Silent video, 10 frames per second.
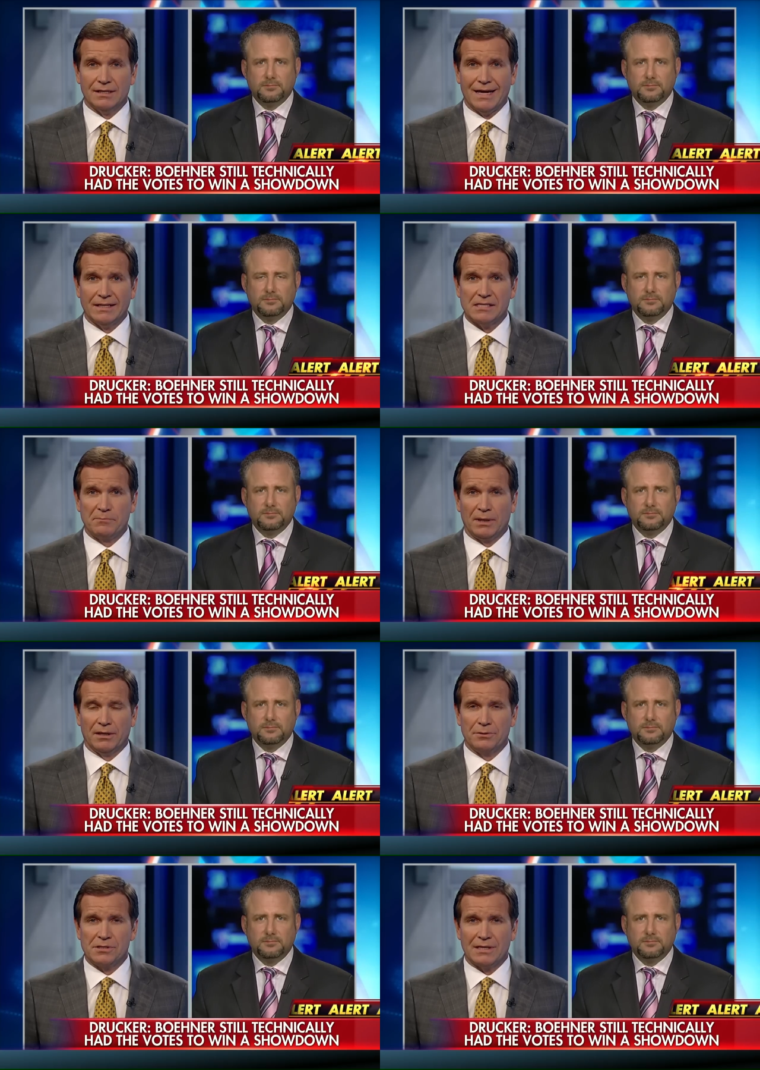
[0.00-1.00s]
Speaker 1: Nancy
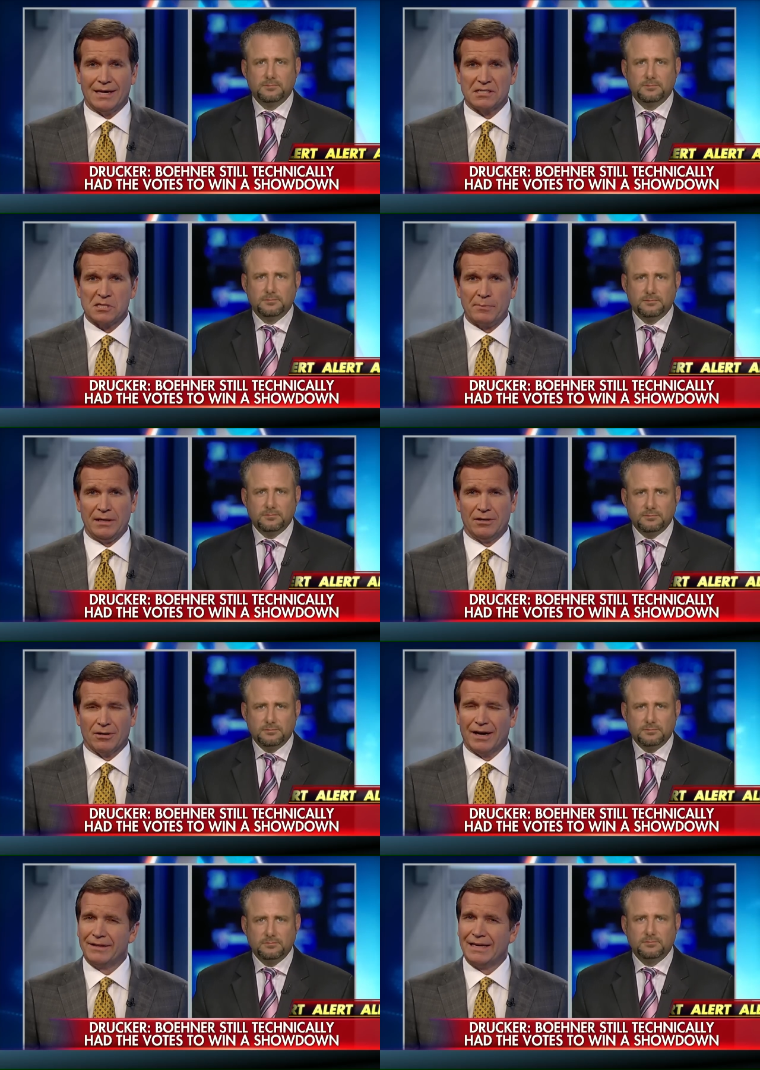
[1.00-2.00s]
Pelosi as Speaker,
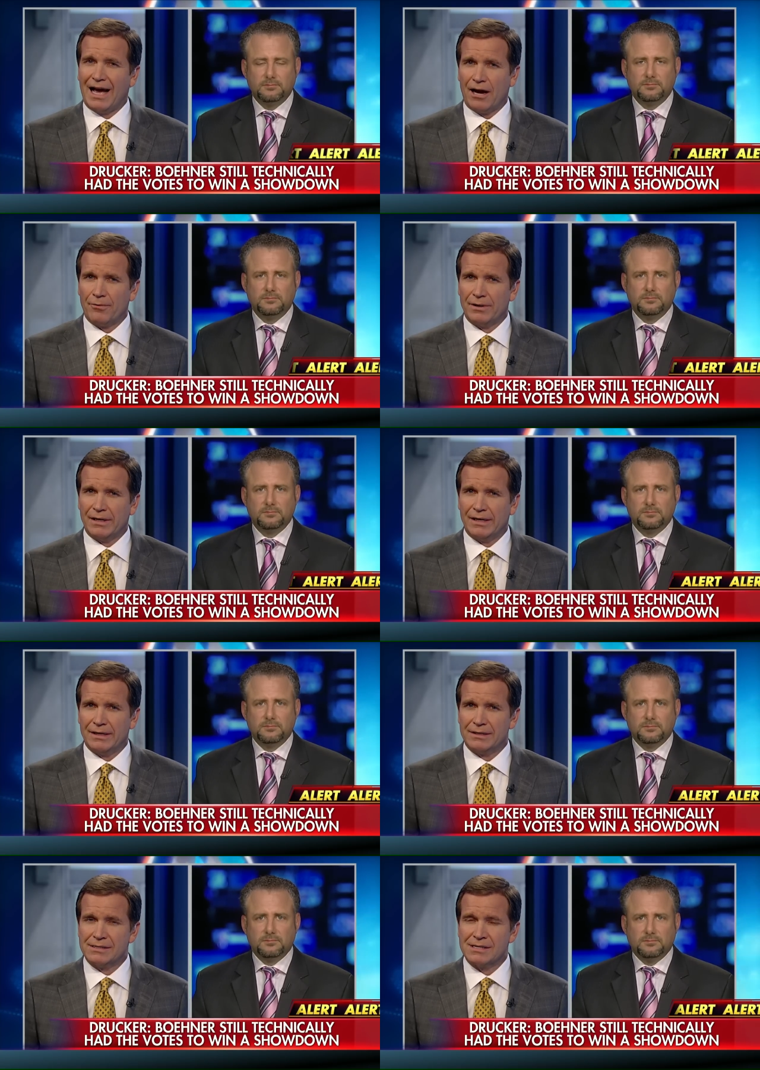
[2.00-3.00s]
and the irony
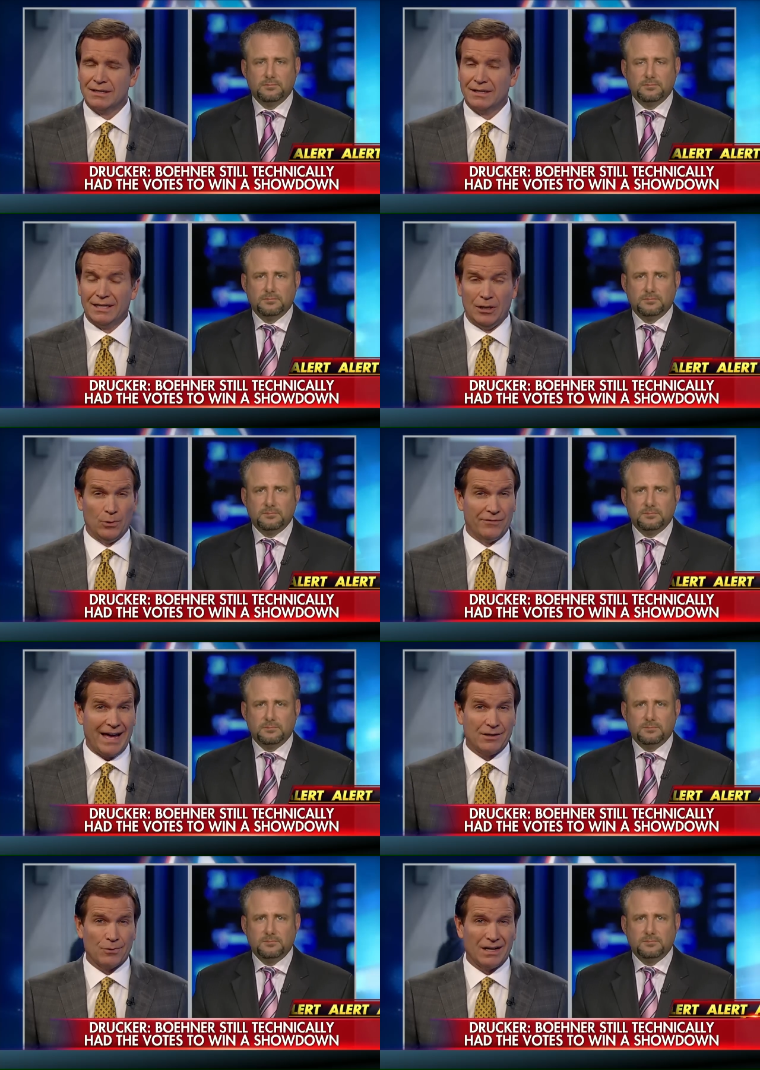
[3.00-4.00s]
is he would have had
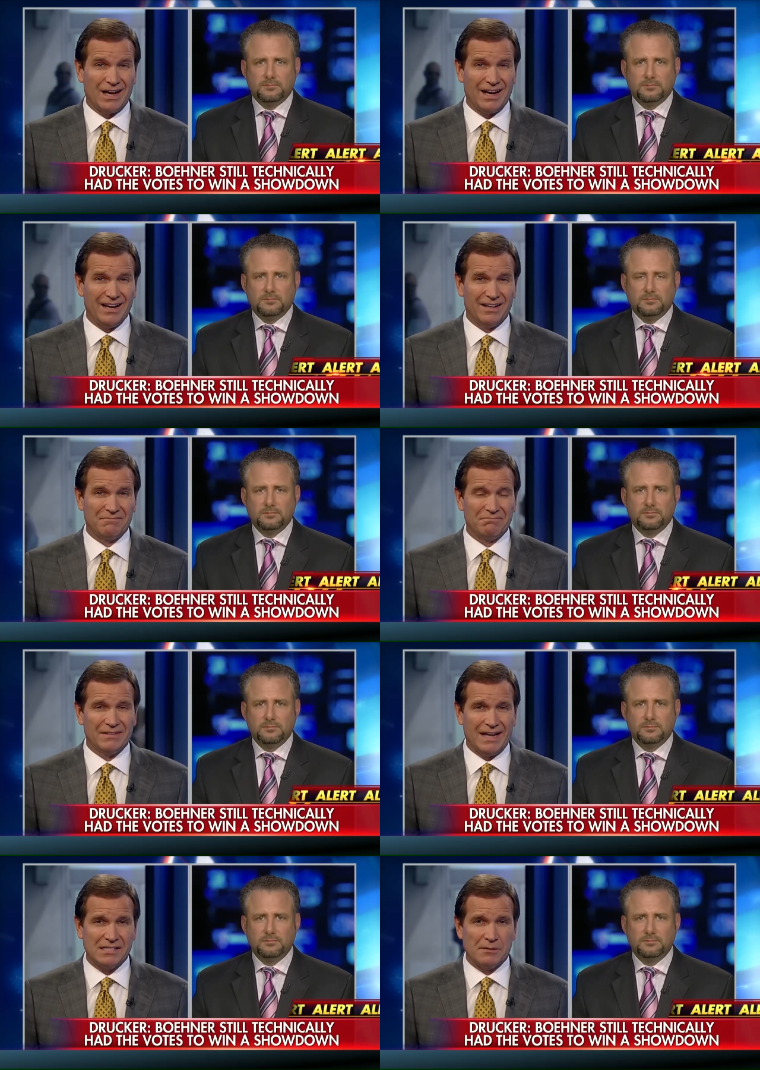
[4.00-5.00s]
to rely on
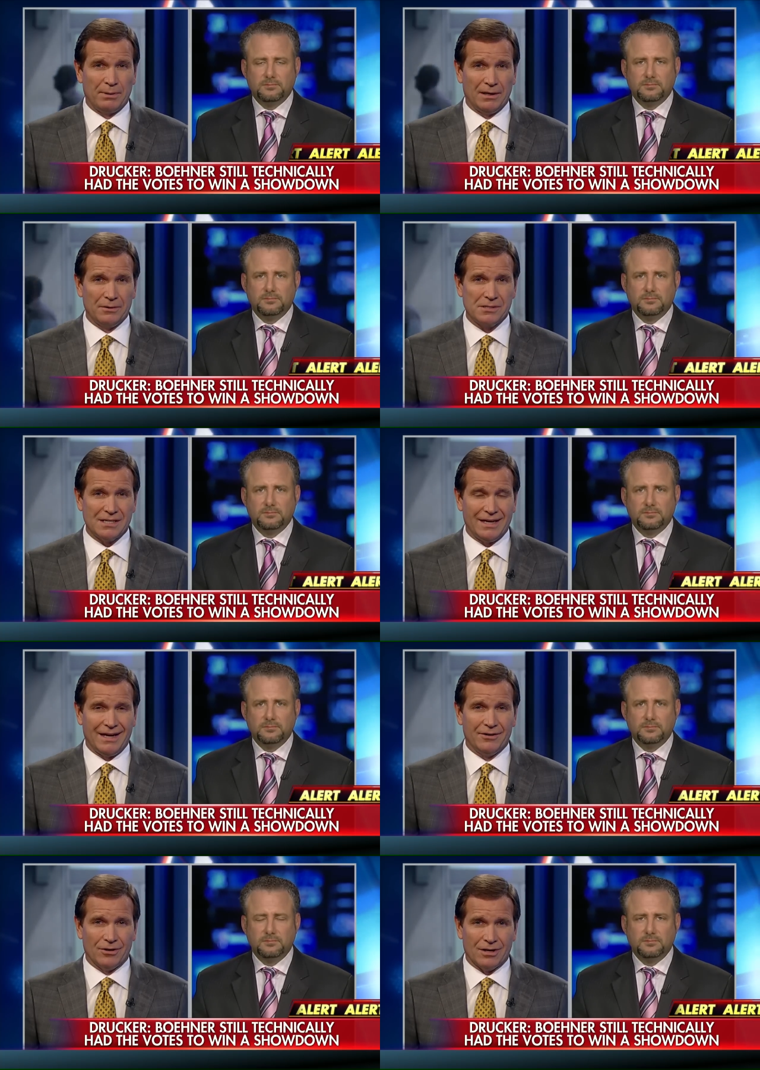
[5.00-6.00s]
Nancy Pelosi
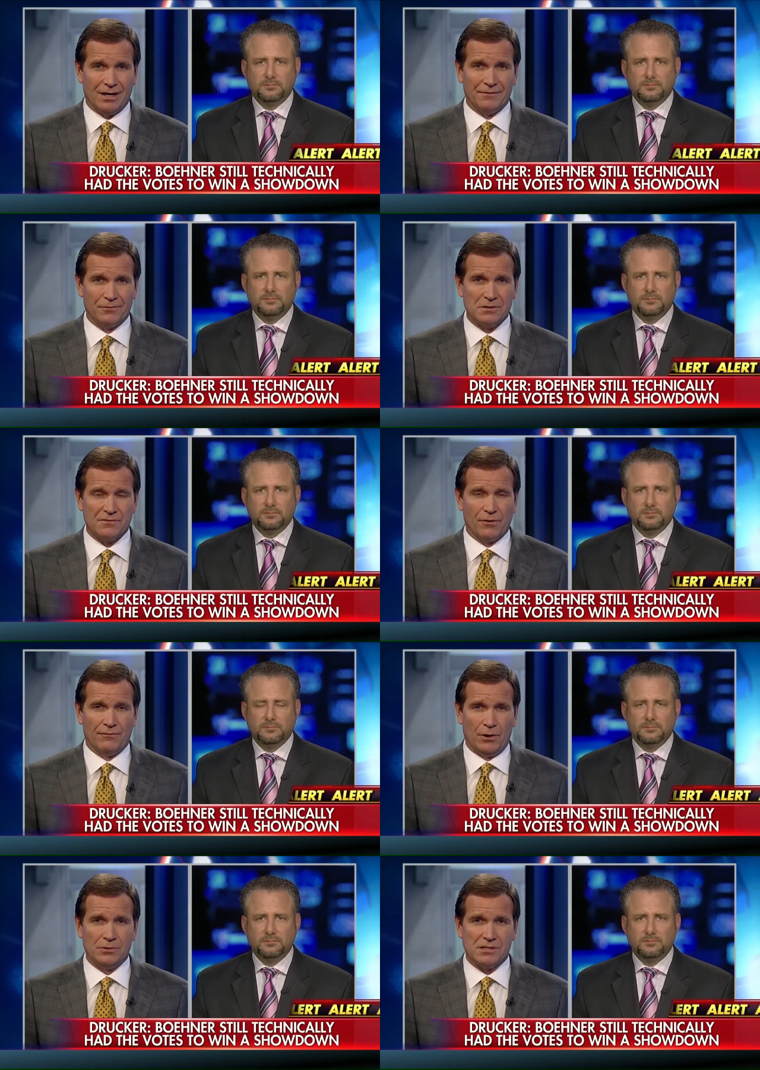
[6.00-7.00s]
and her conference for
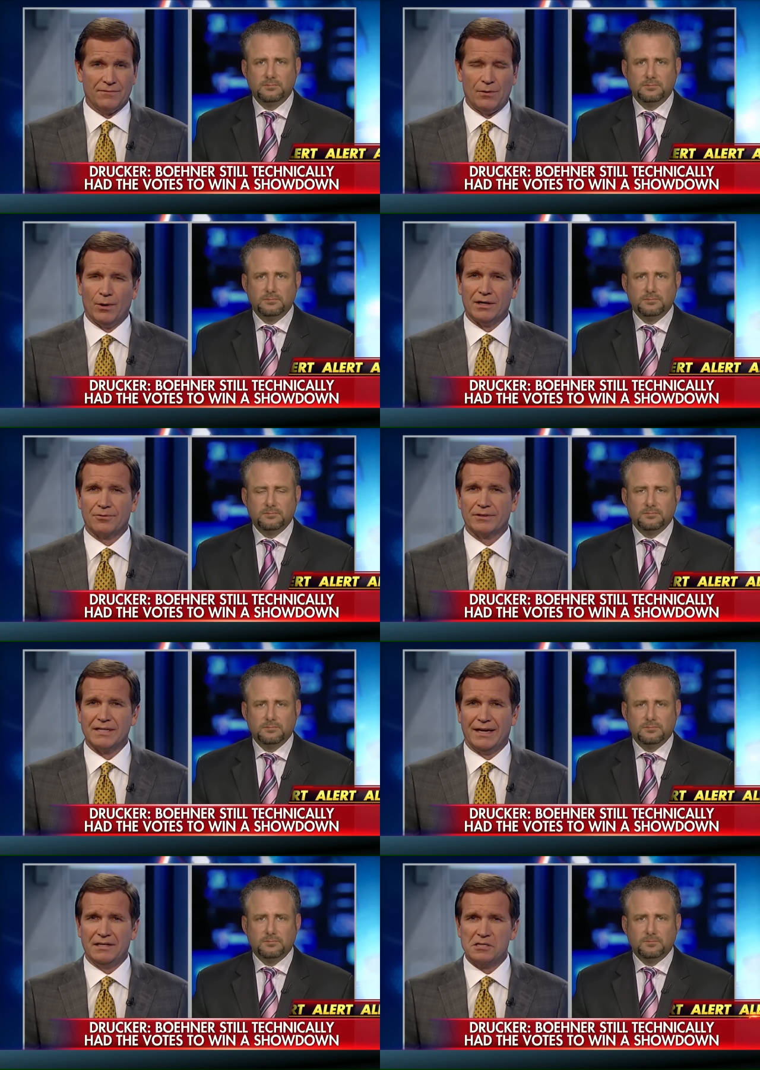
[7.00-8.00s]
votes if he wanted to
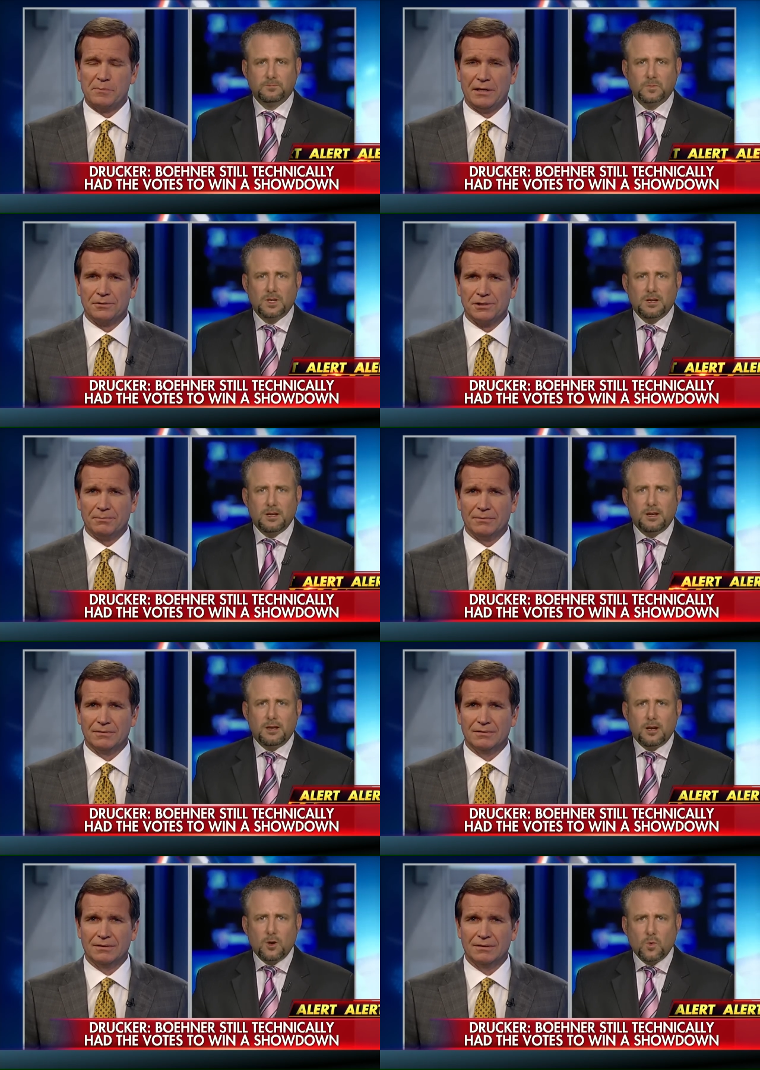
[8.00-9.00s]
retain his speakership?
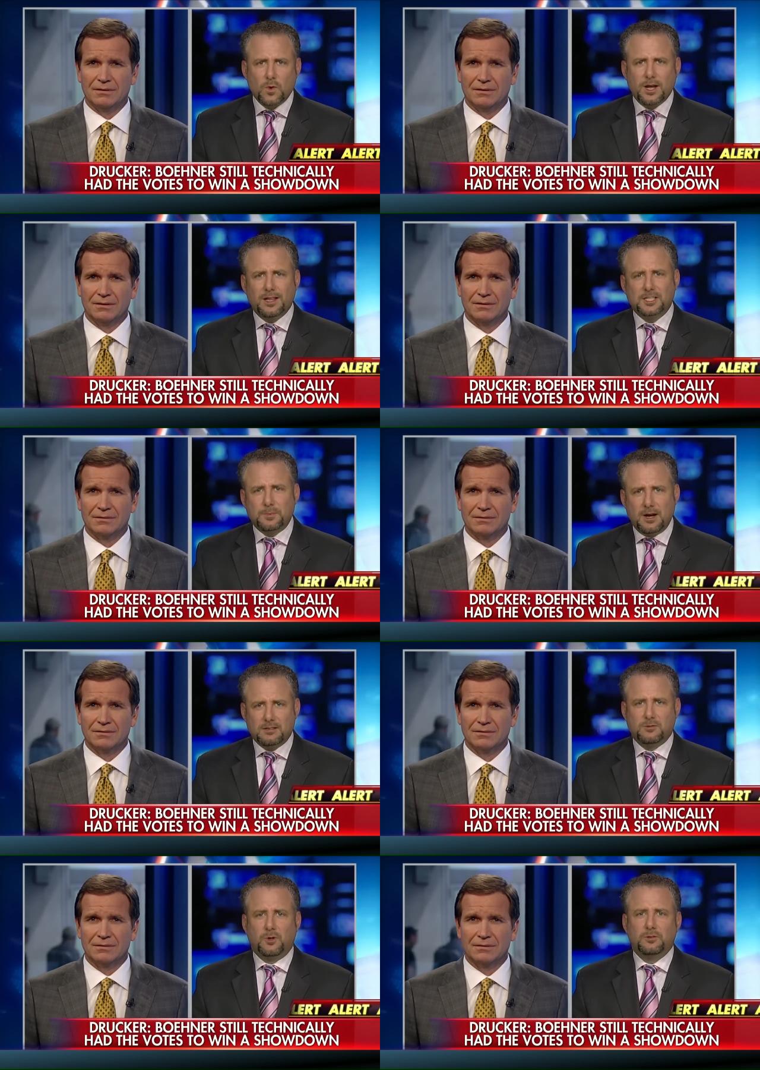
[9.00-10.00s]
Well, it's
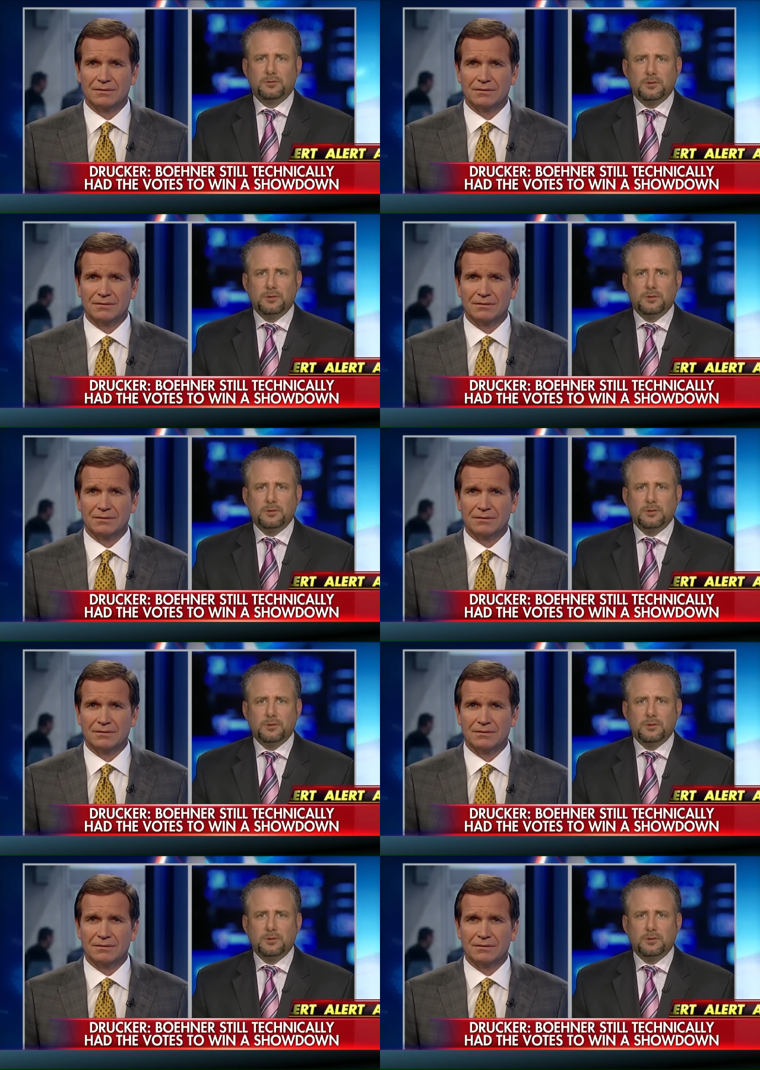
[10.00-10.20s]
Speaker 2: possible.